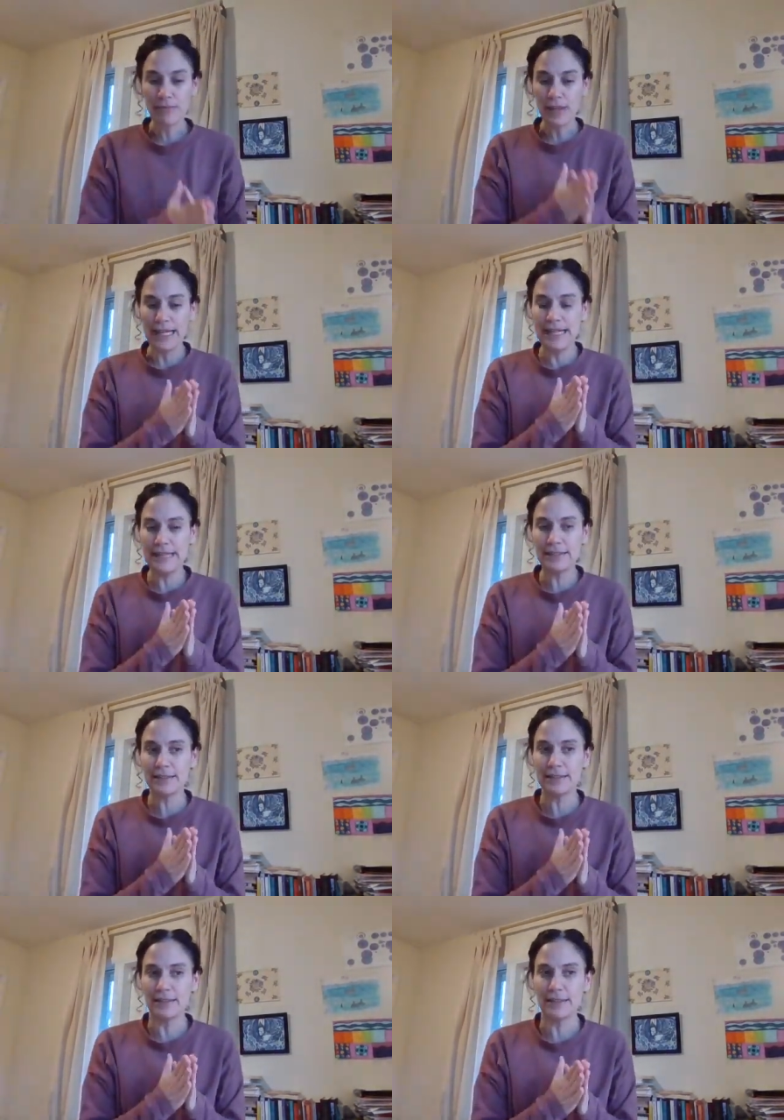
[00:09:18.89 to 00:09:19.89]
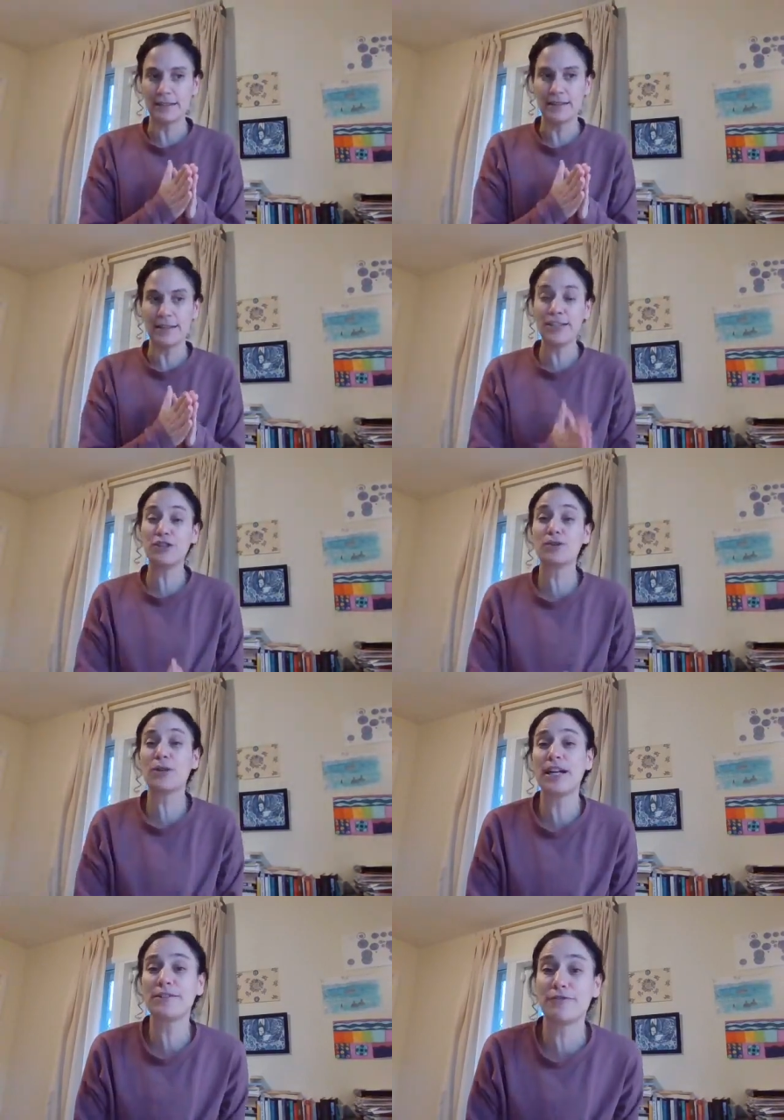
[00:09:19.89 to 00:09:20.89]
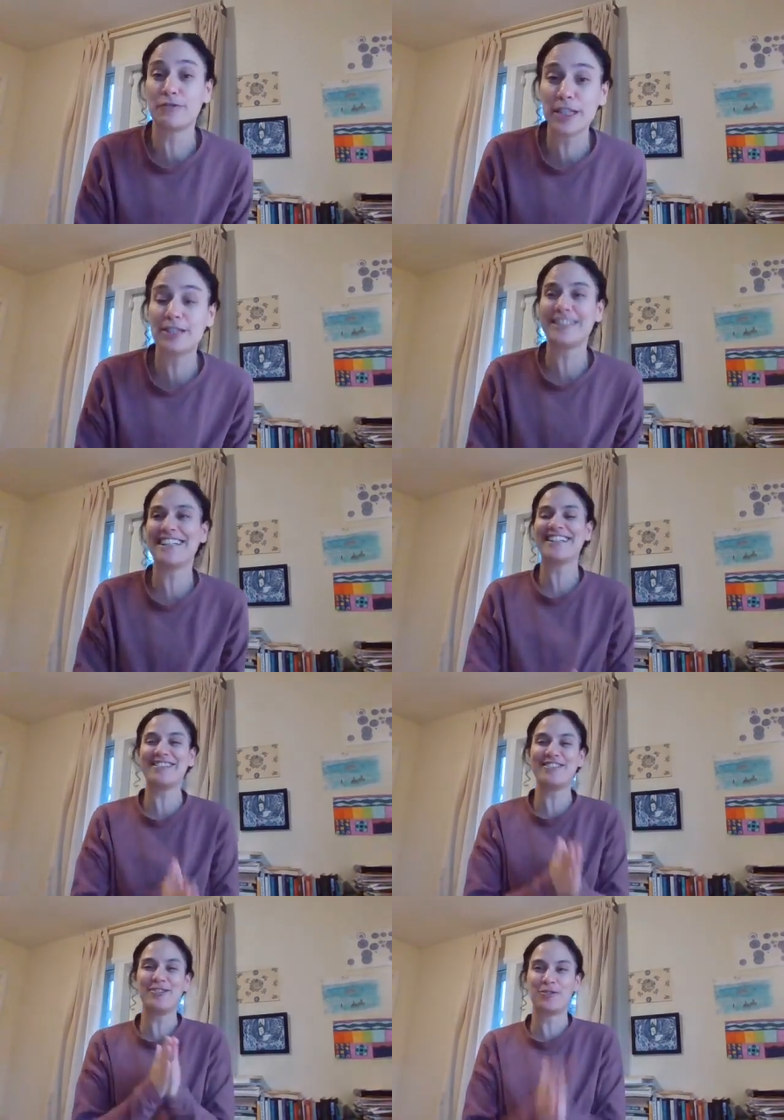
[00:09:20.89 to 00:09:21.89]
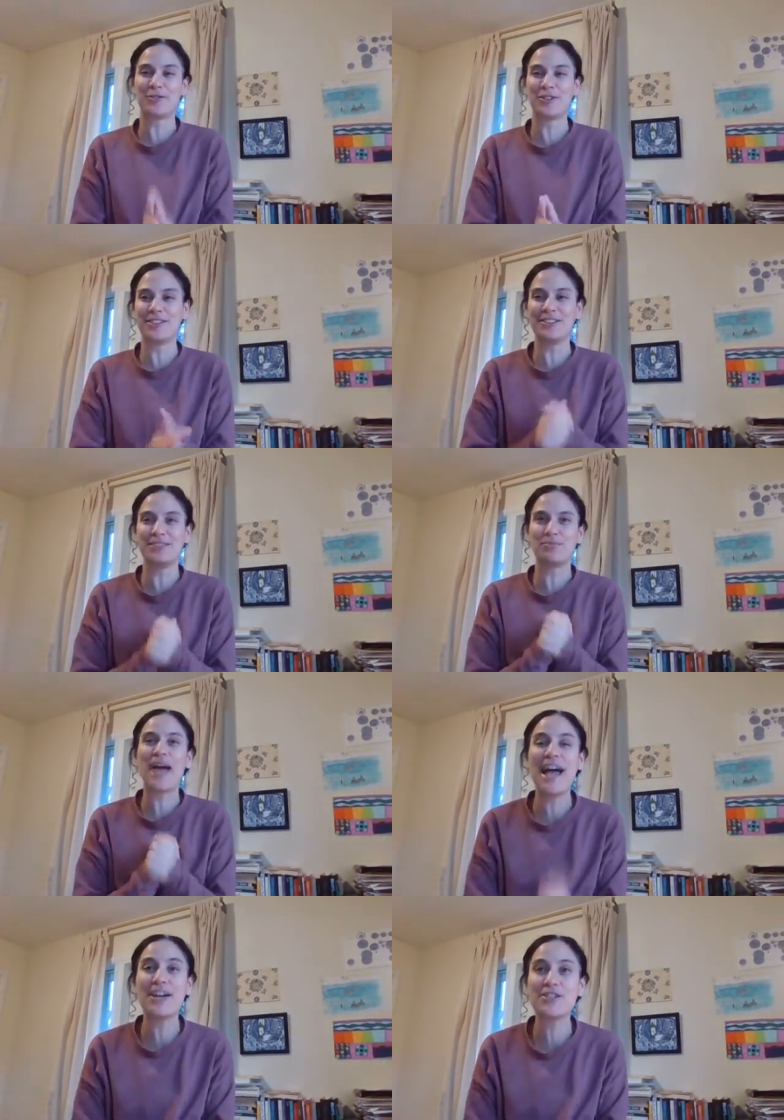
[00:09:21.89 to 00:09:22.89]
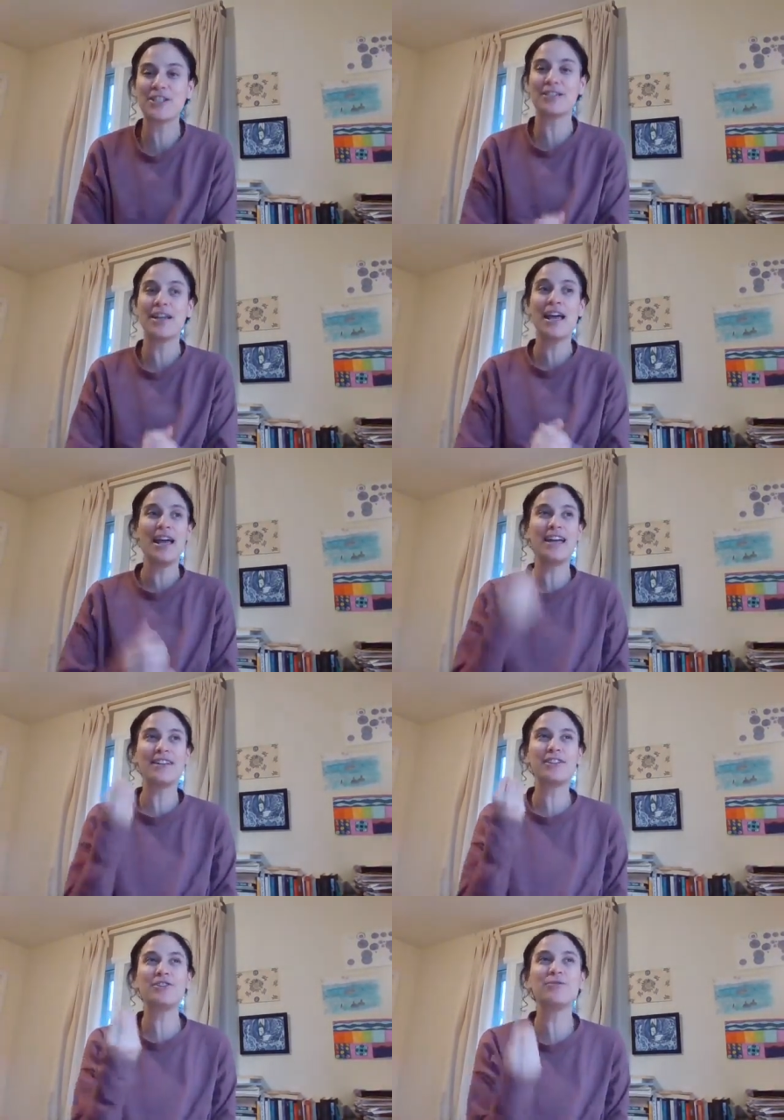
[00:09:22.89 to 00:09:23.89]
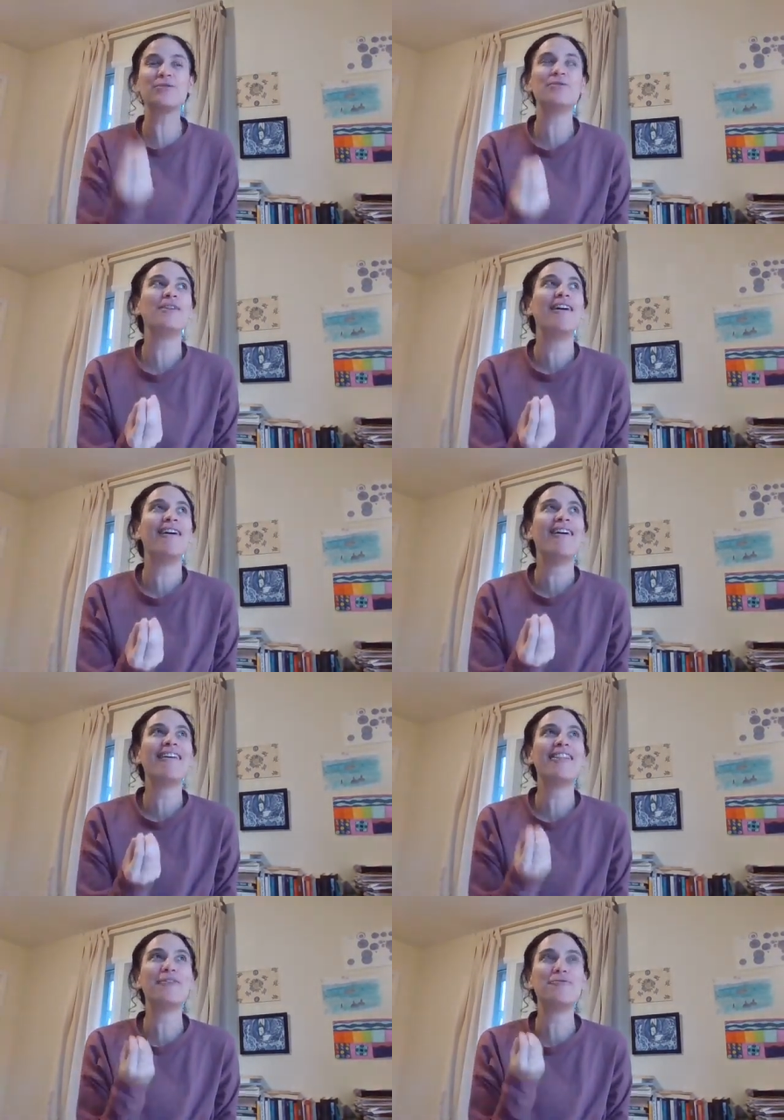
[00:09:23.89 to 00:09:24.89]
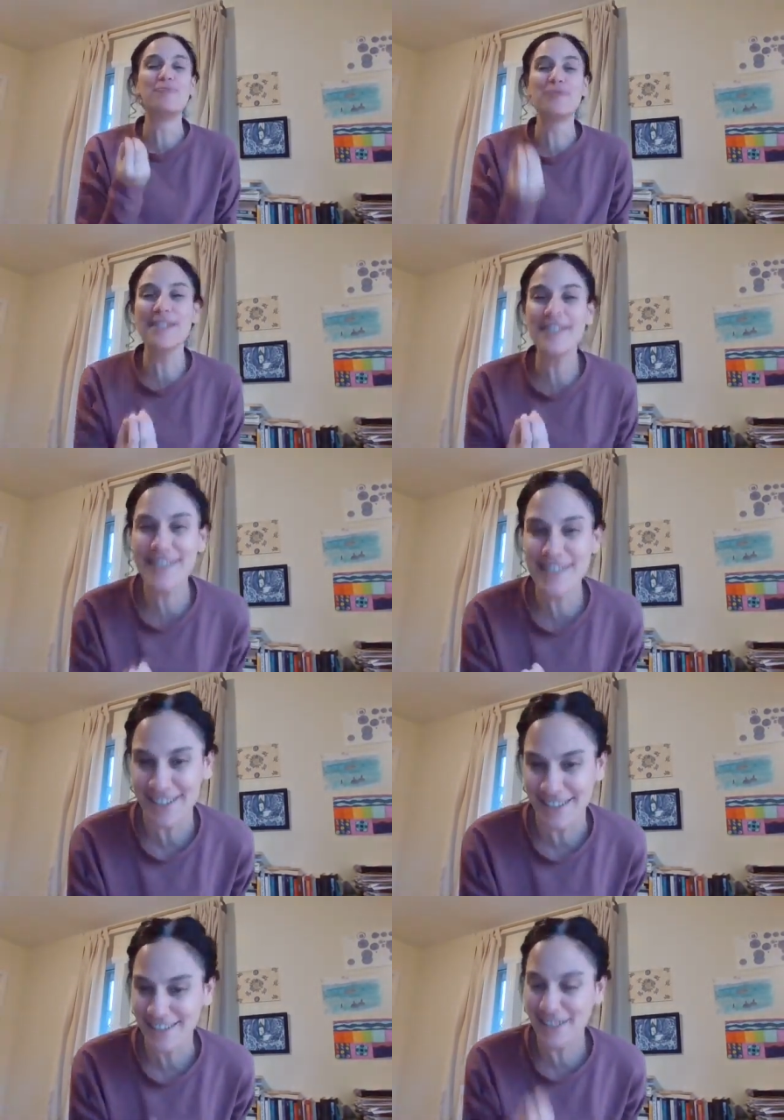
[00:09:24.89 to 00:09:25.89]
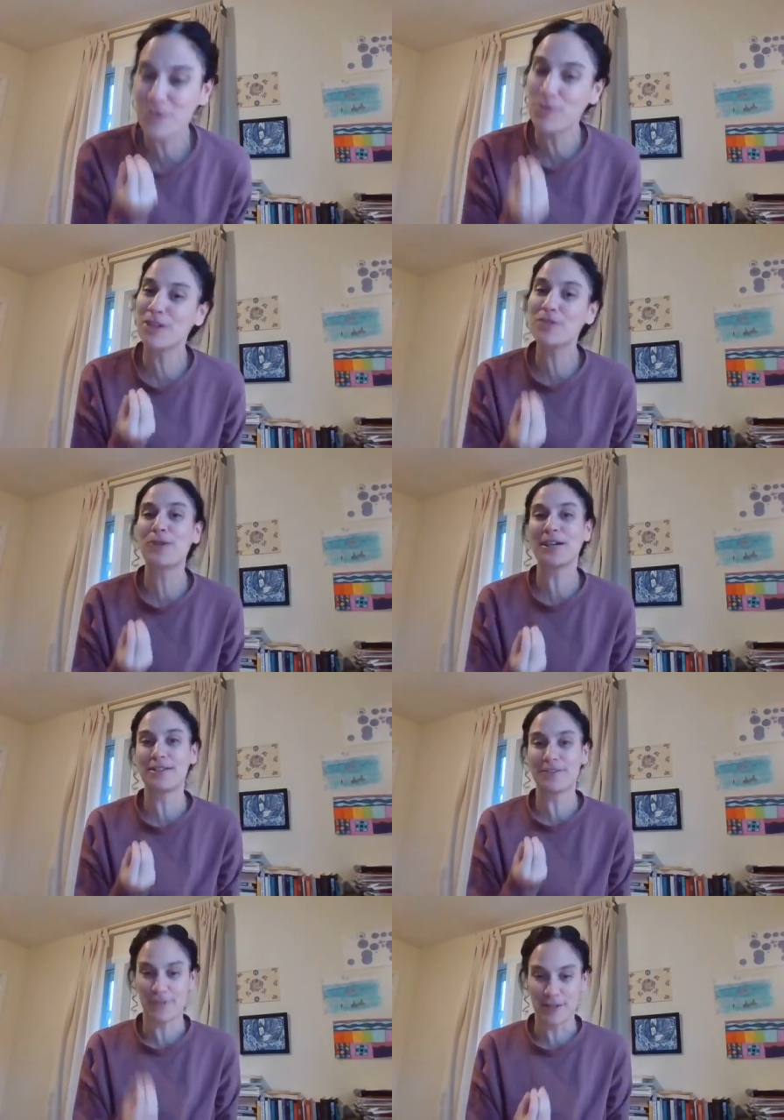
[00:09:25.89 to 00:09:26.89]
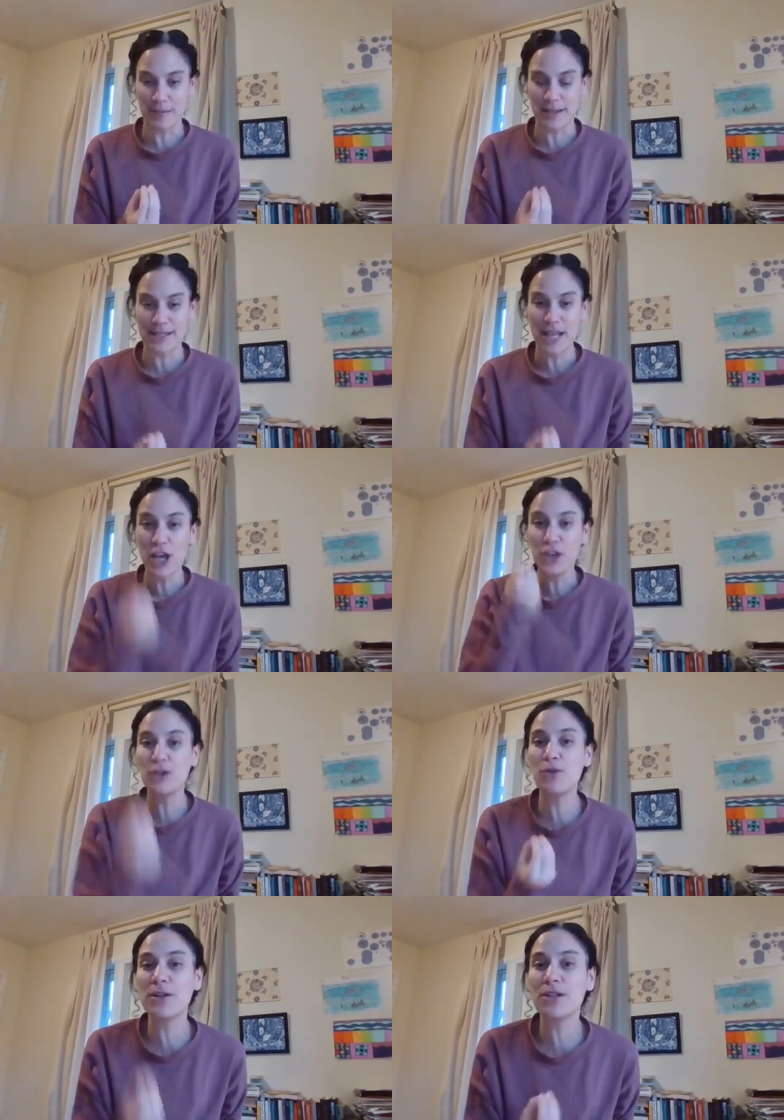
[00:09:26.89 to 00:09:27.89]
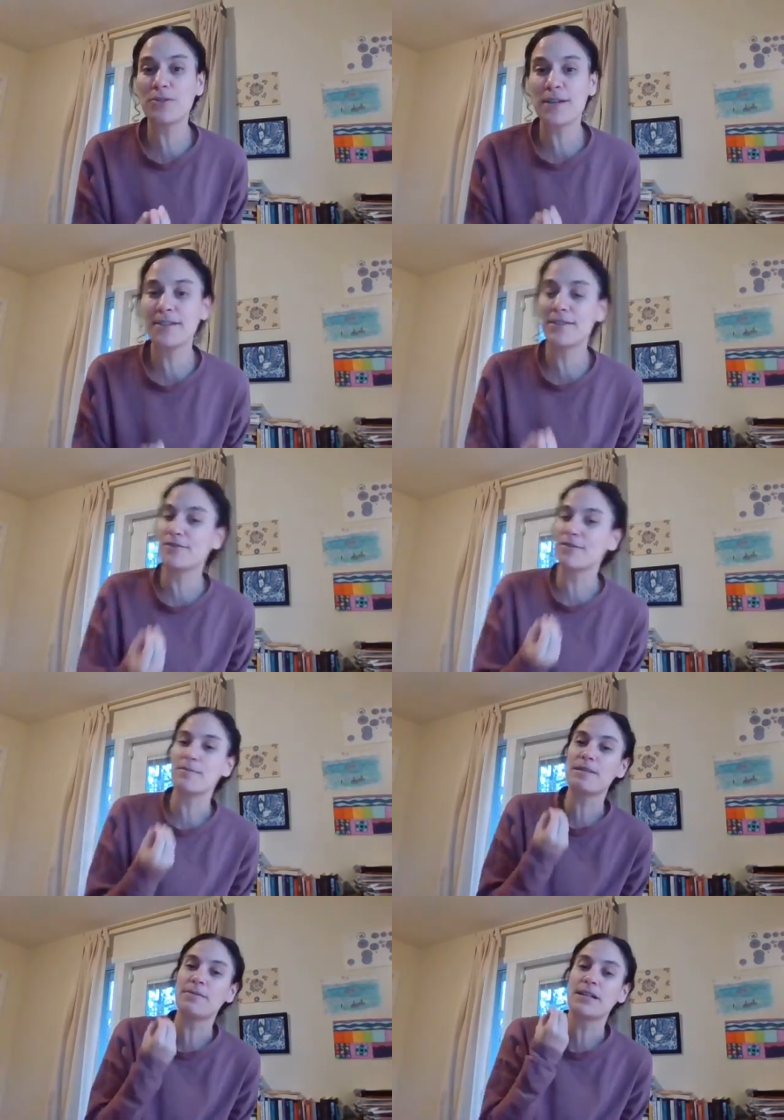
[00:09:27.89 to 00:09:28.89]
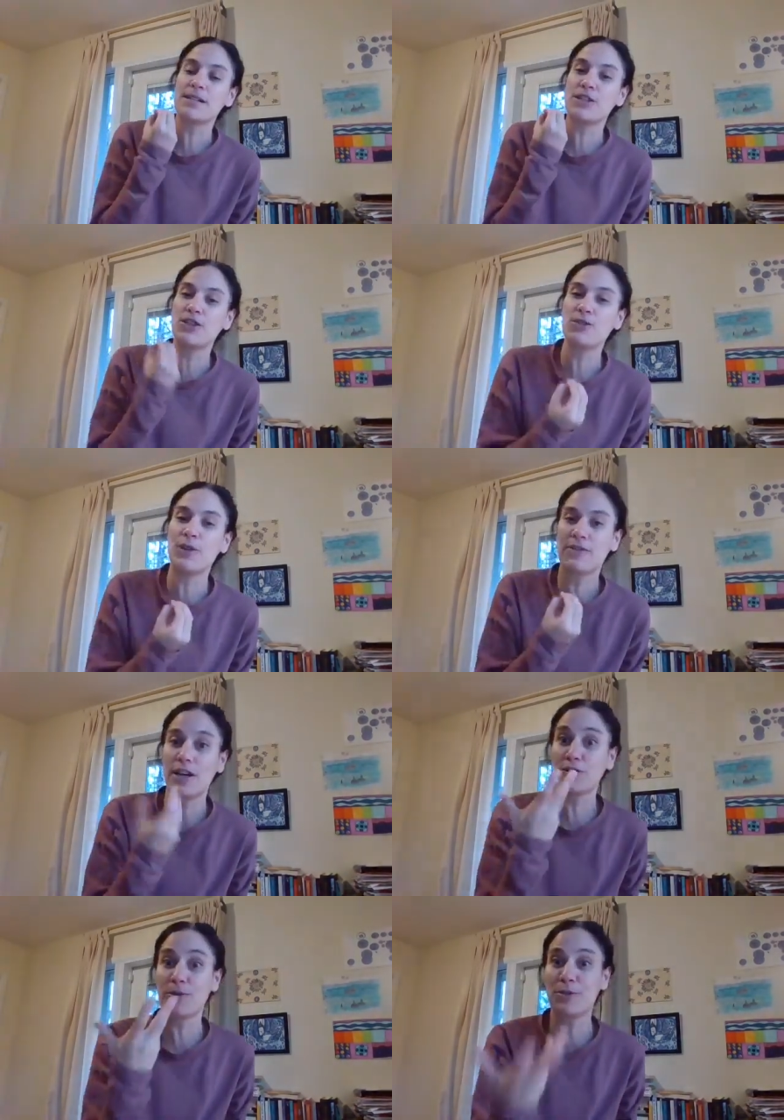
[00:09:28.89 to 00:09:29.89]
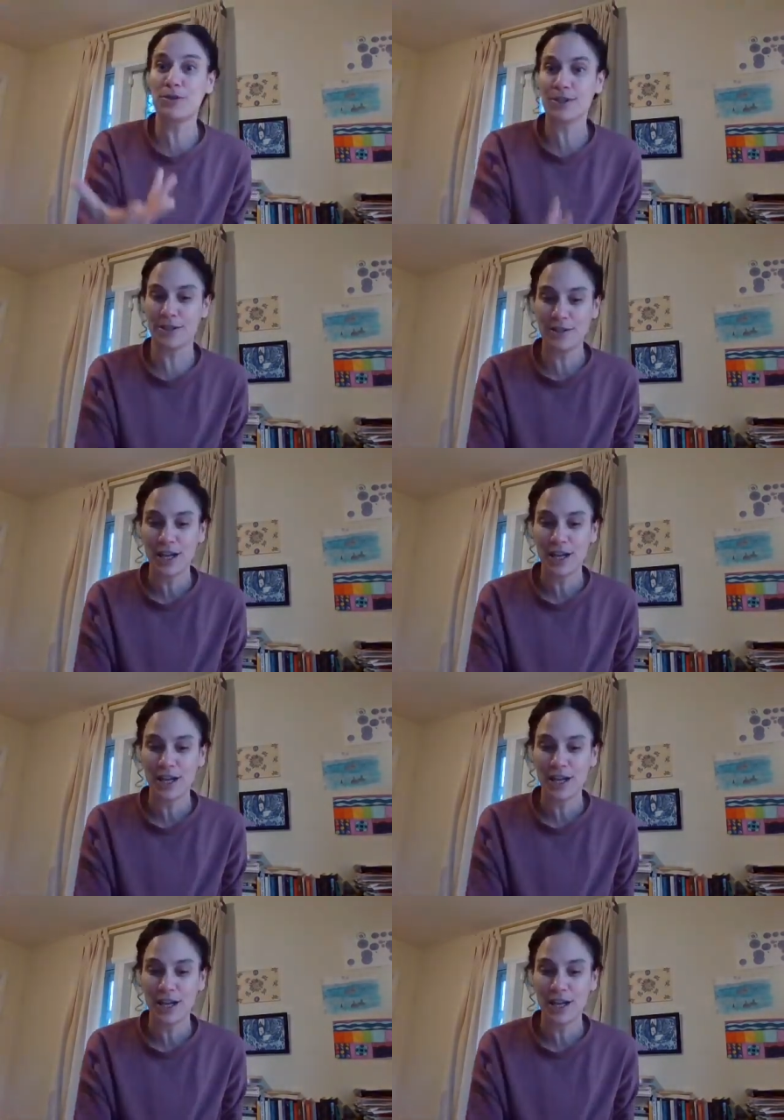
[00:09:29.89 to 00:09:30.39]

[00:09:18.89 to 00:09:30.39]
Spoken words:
and let you kind of reconnect to your passion and to the reason that you wanted to write in the first place. You wanted to write in the first place because you have a contribution